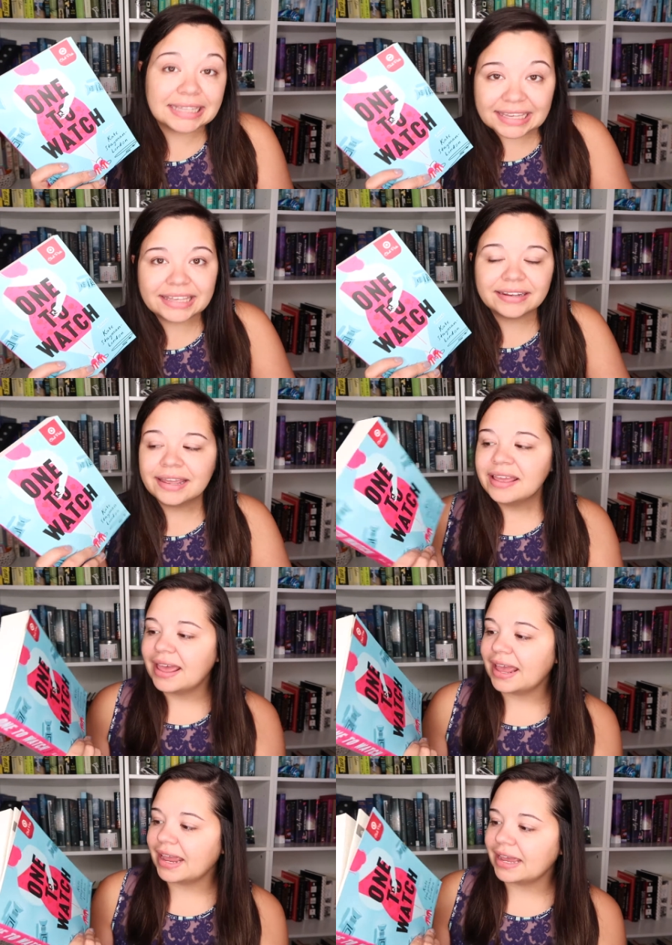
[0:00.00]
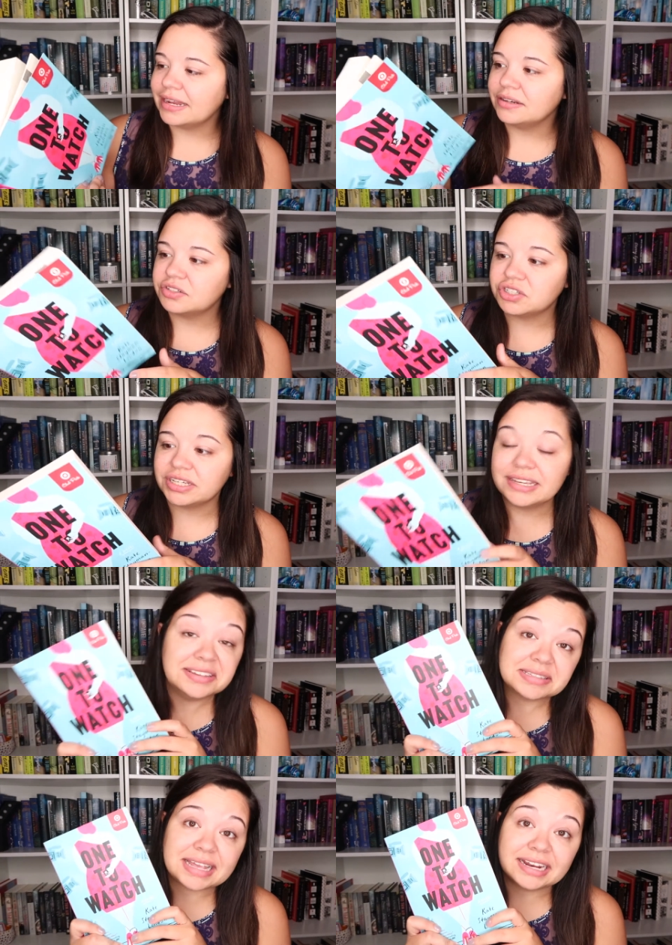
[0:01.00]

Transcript: lead, and she is.